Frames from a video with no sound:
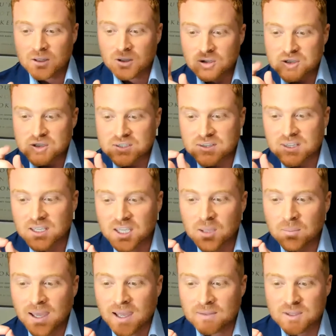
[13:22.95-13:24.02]
Because think
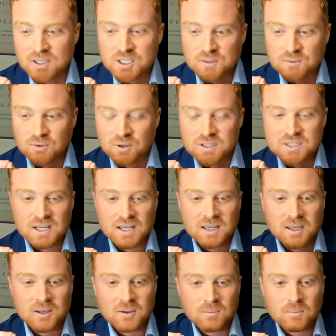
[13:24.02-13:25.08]
about this for a
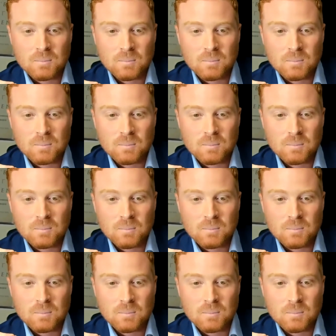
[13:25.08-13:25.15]
second.